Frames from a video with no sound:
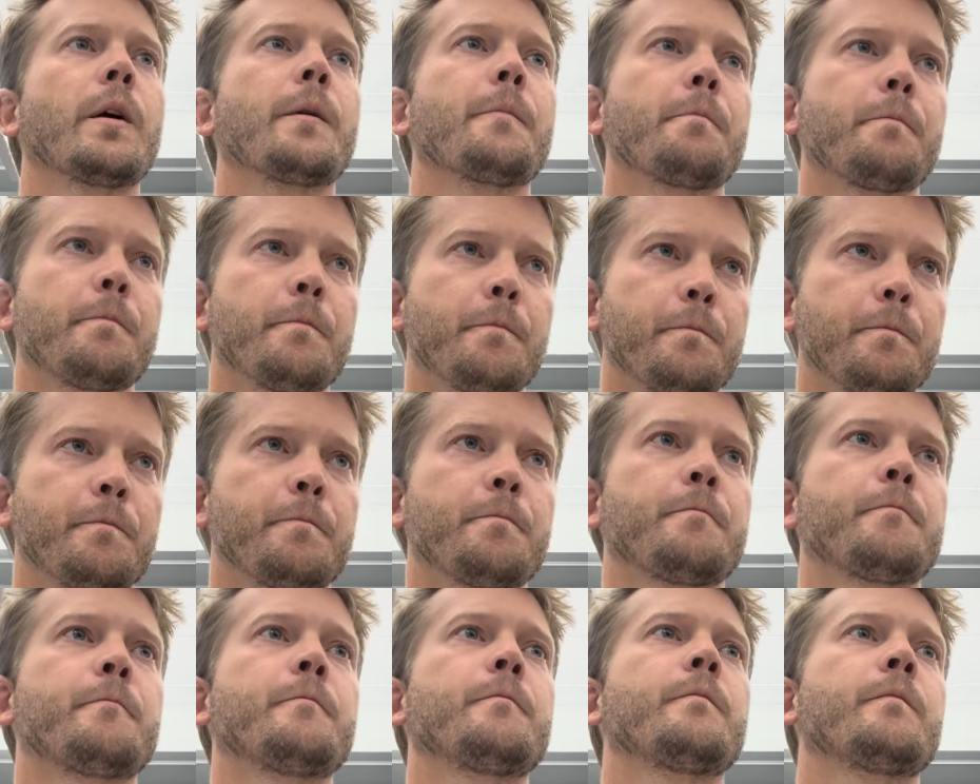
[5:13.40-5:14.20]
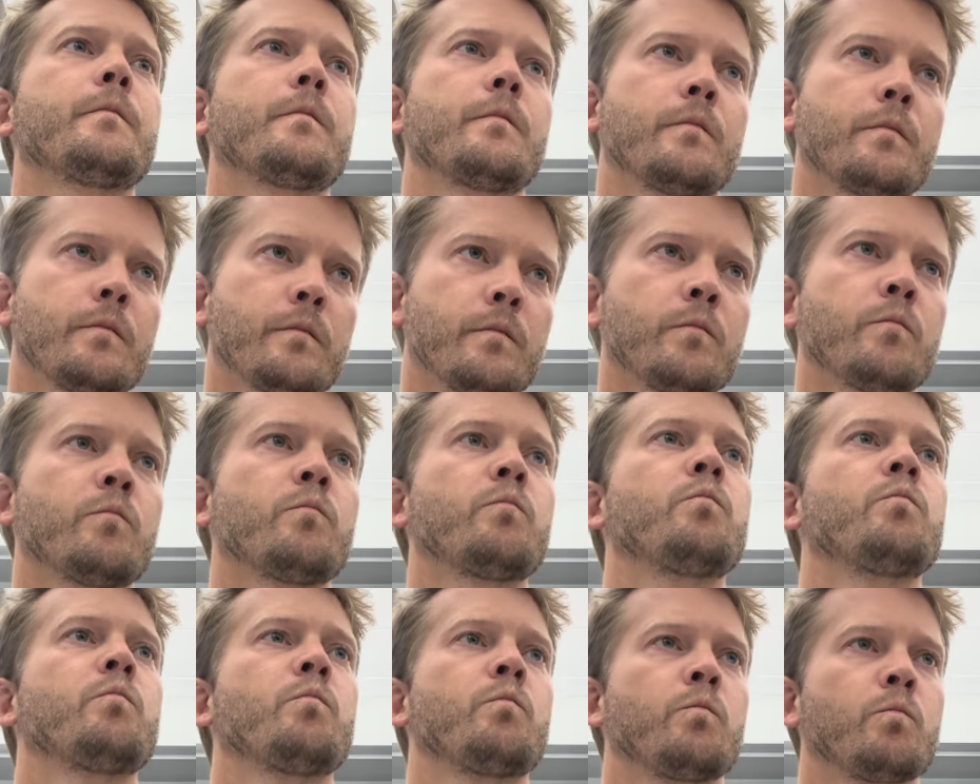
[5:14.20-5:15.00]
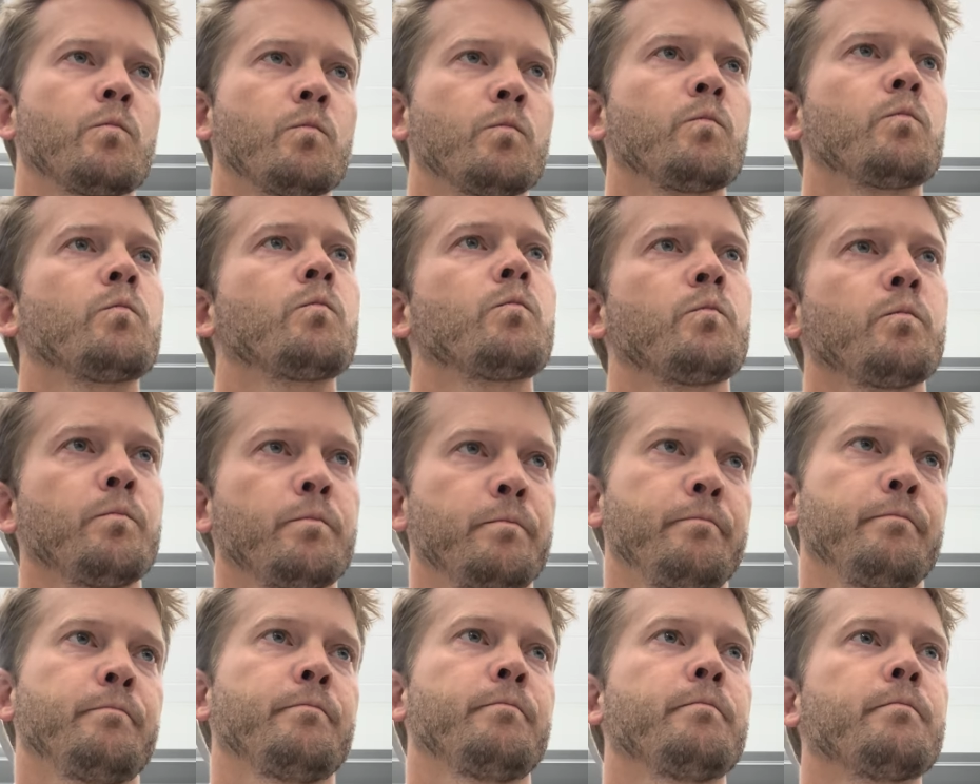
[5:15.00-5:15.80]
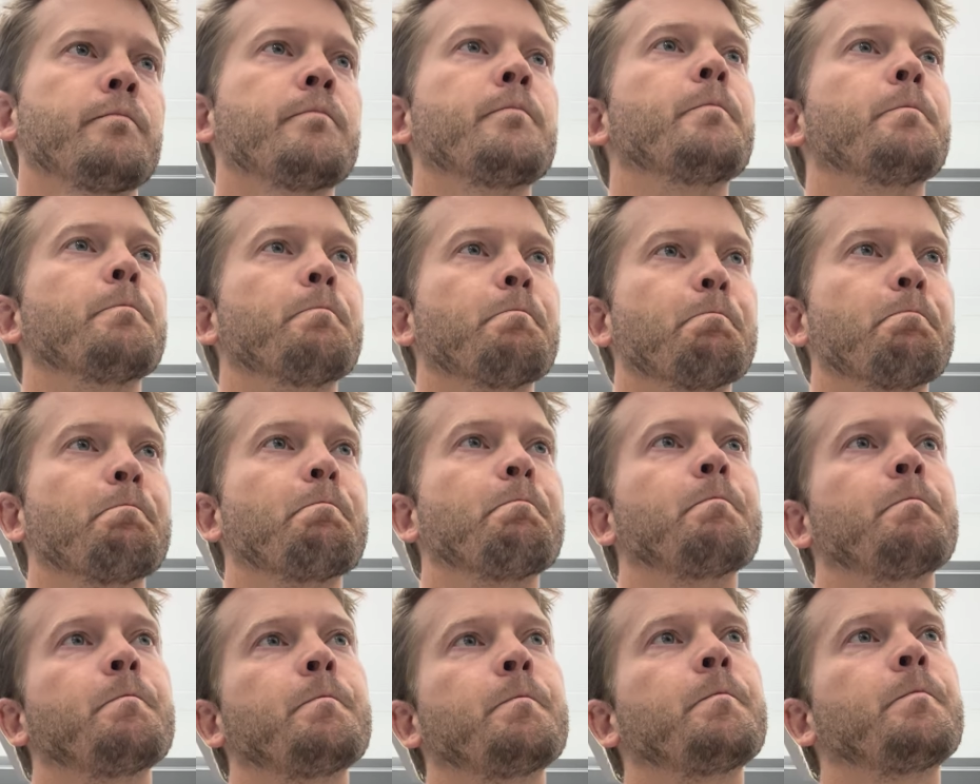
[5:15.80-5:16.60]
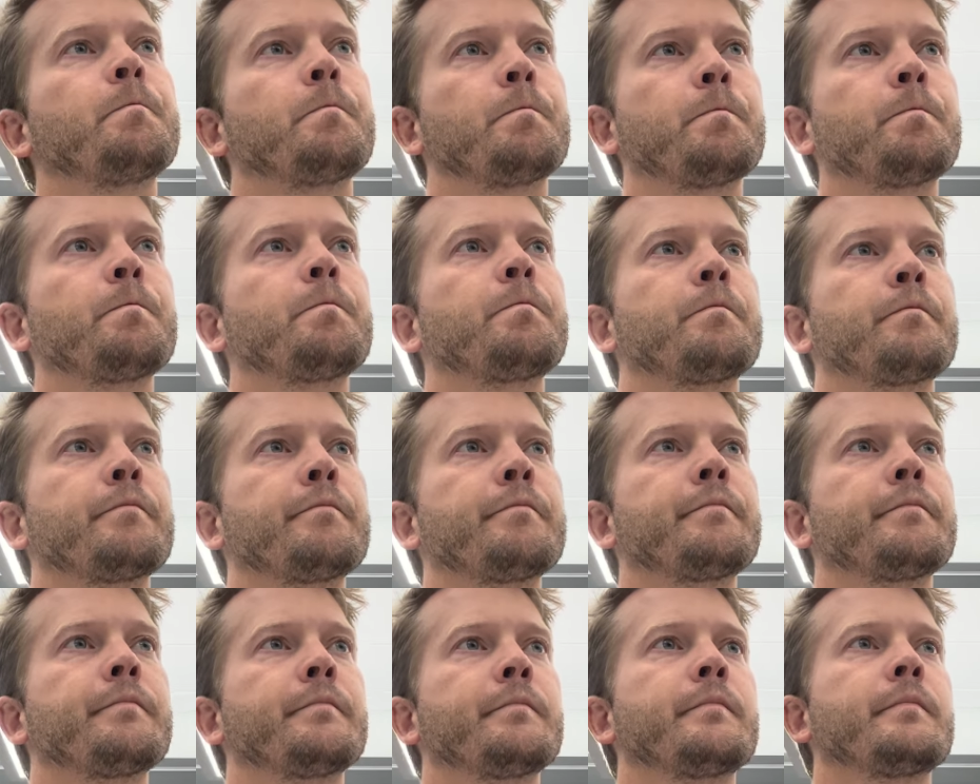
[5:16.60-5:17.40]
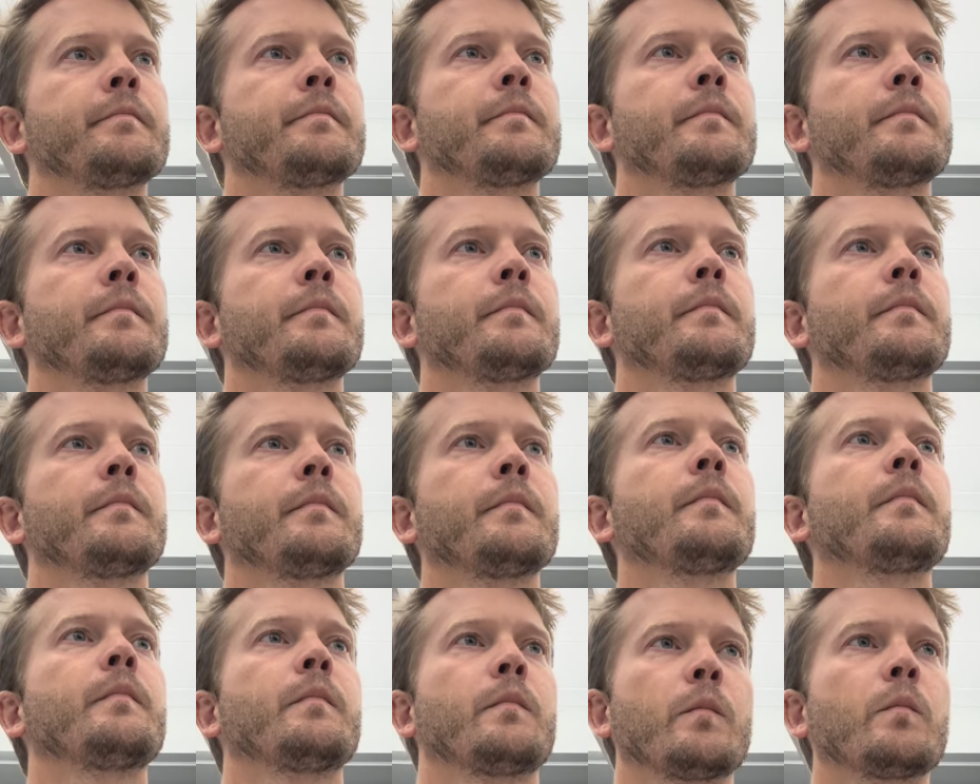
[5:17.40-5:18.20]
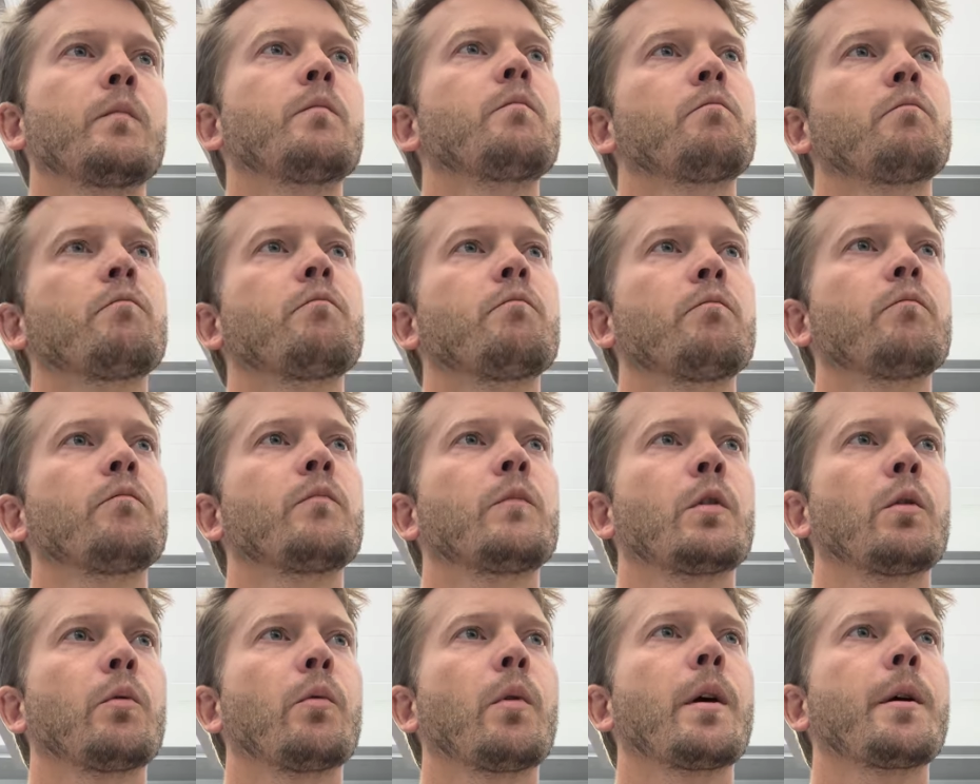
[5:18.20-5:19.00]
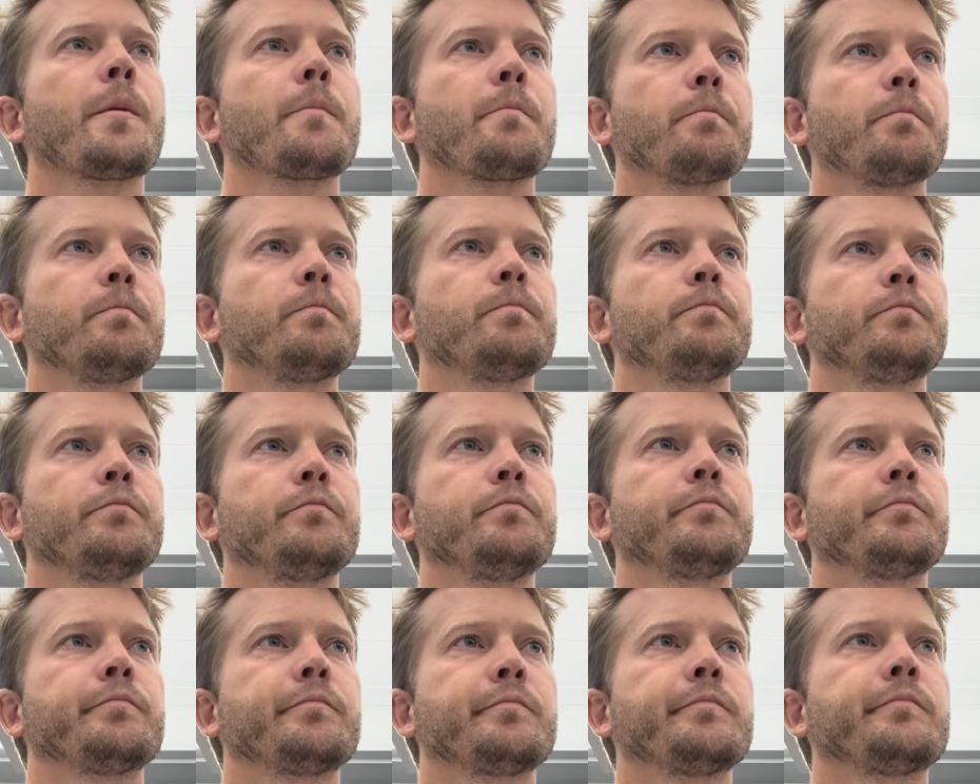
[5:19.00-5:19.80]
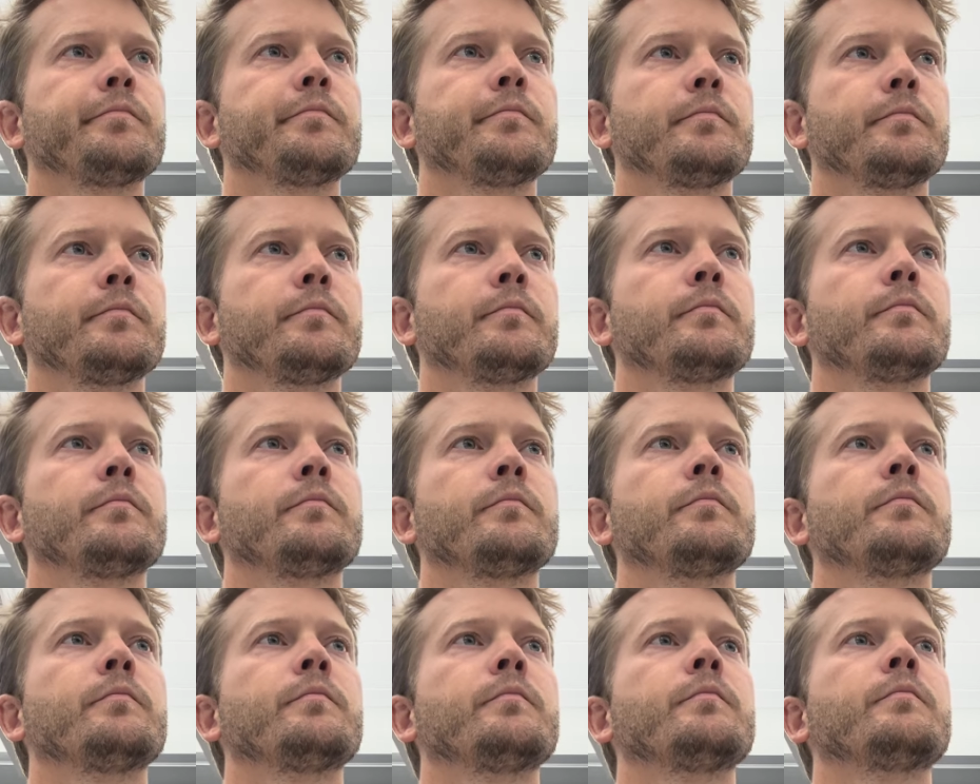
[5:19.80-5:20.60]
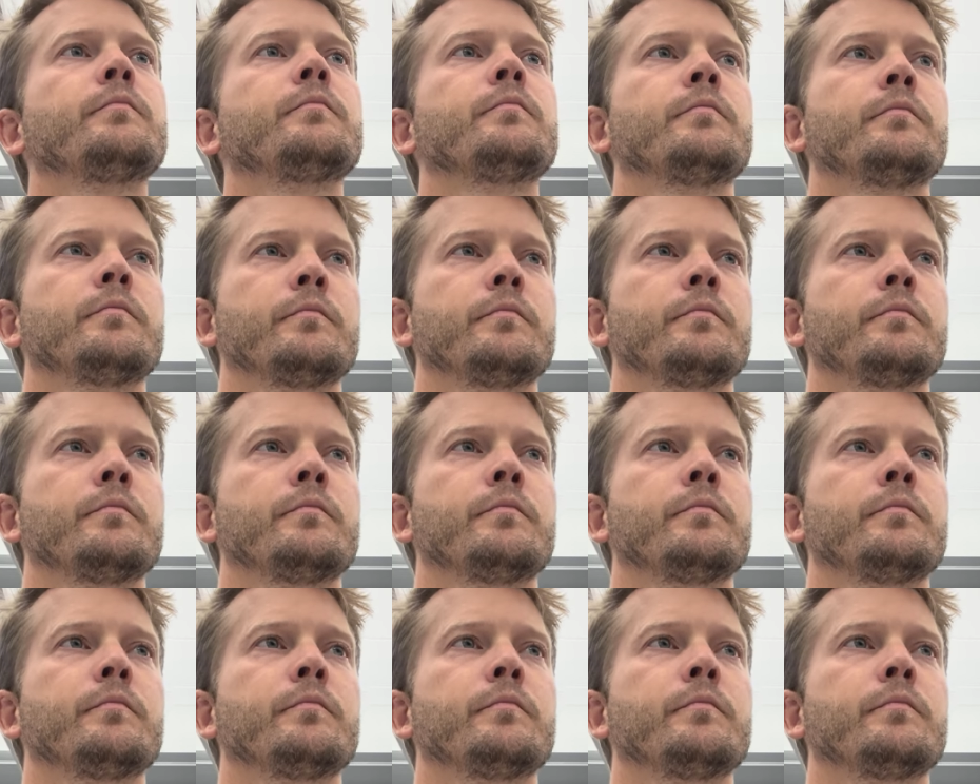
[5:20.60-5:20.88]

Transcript: And so we have that conversation, and sometimes I'm like, don't listen to music today, so it's not a blanket, nobody can listen to music, but,